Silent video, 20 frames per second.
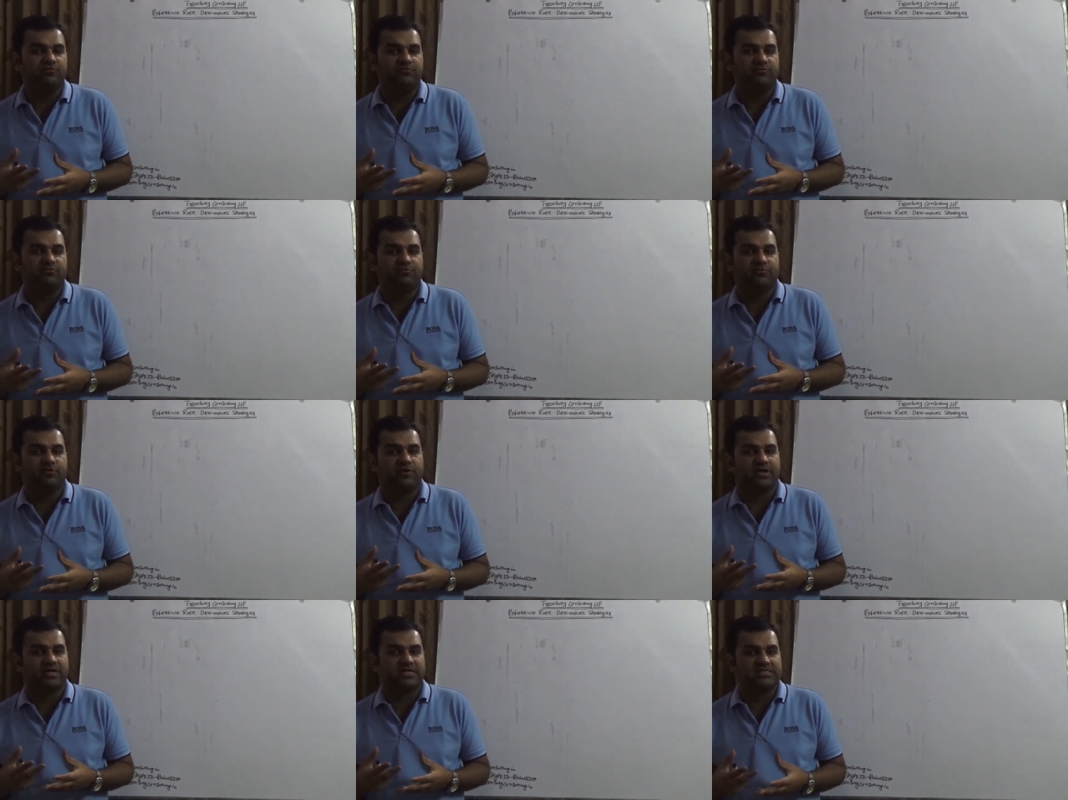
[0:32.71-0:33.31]

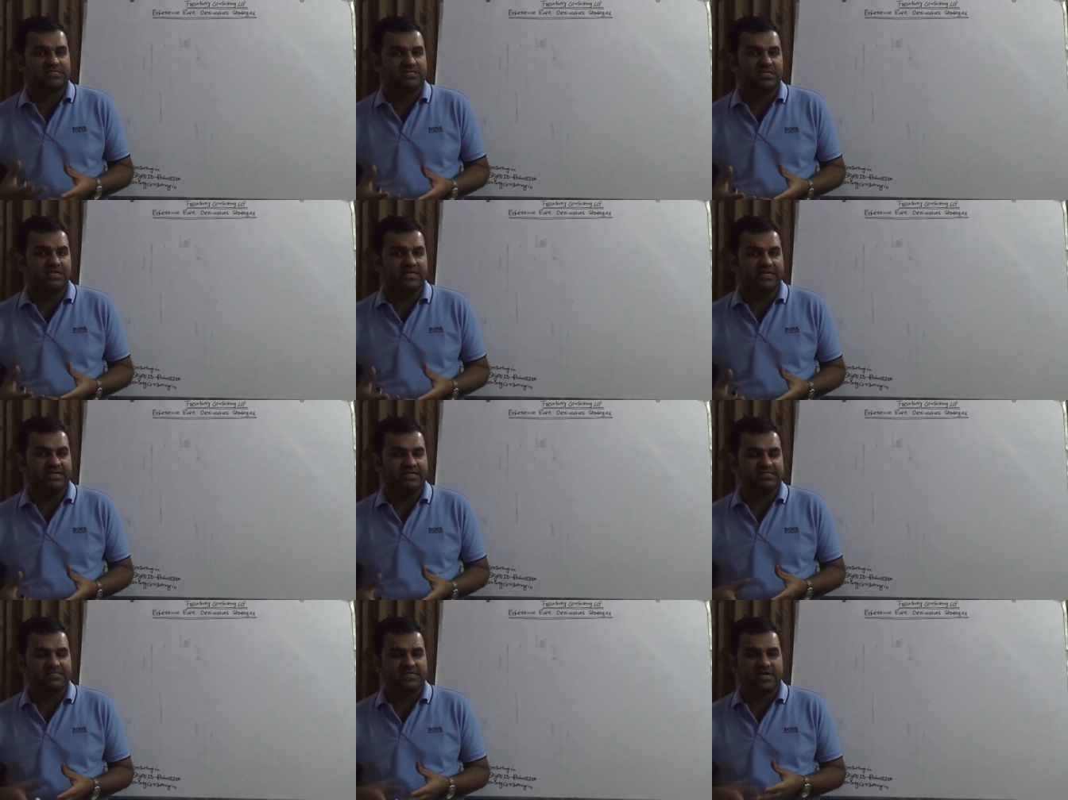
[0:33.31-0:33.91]
for a
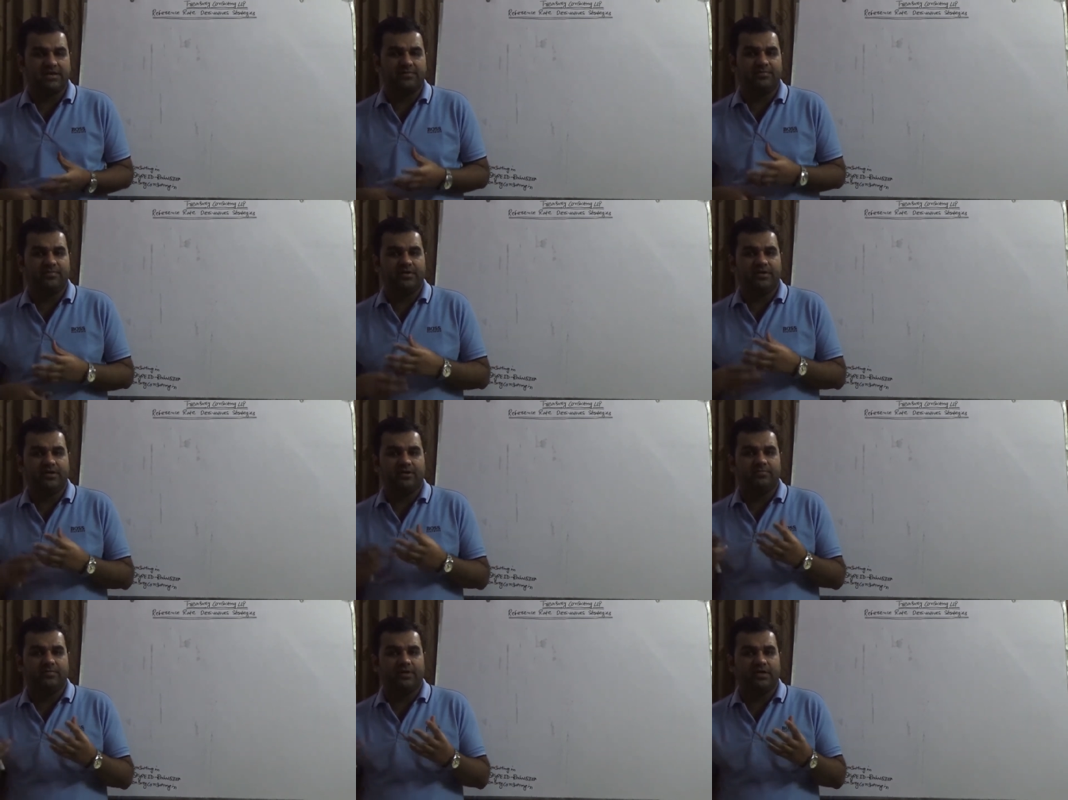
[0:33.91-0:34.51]
consulting
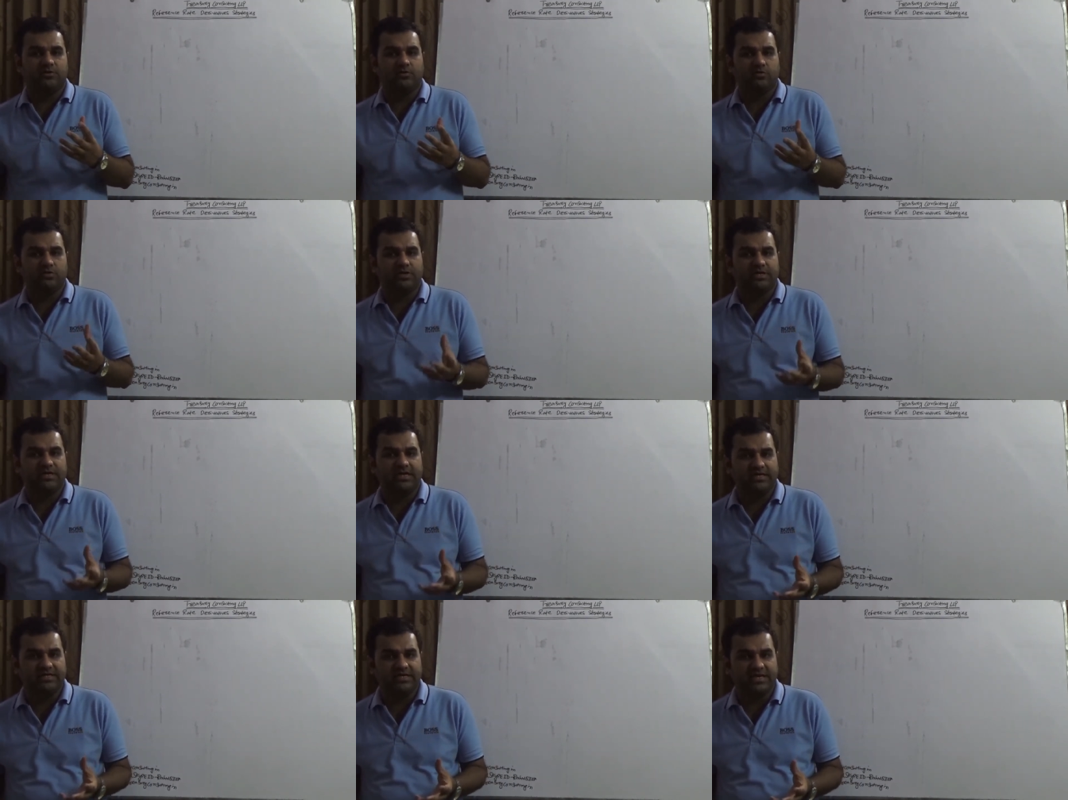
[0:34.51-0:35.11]
assignment and, and to
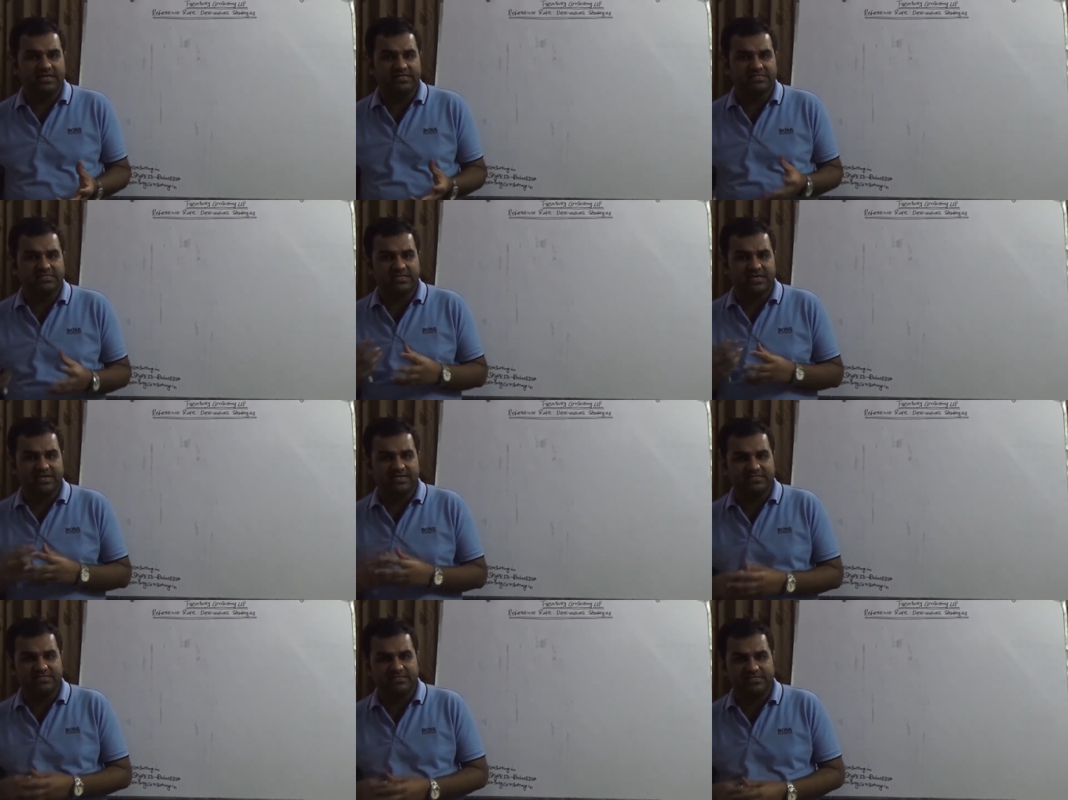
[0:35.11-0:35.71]
create that
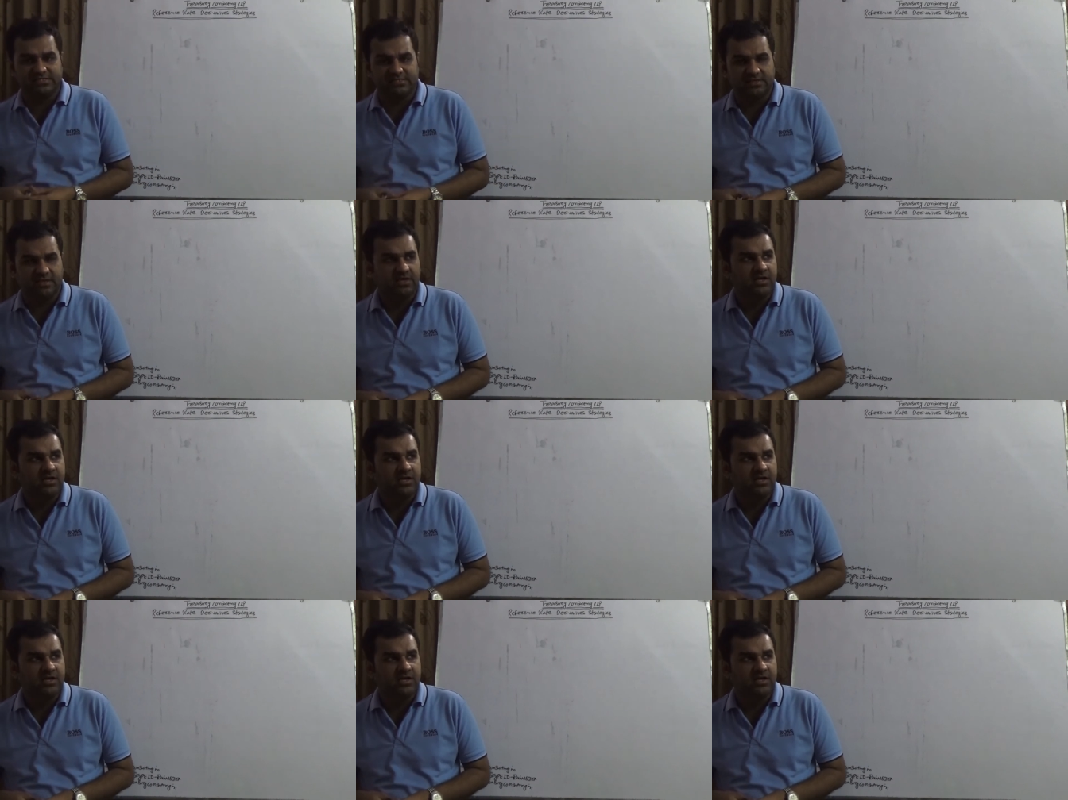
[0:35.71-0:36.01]
strategy